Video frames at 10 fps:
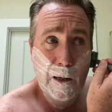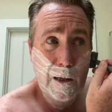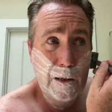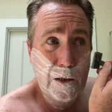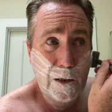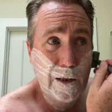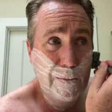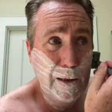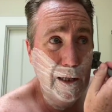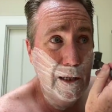It should give
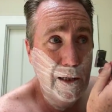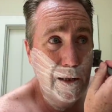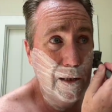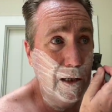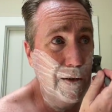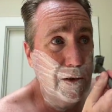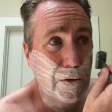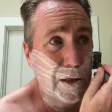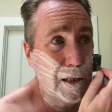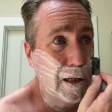me the
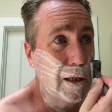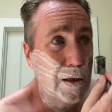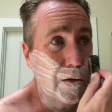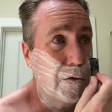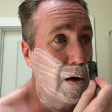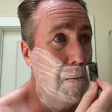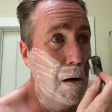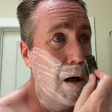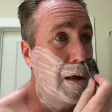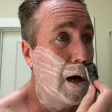leftover slickness
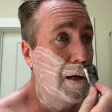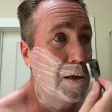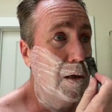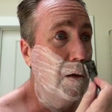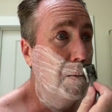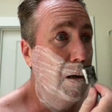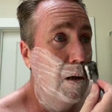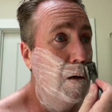from the ice cube.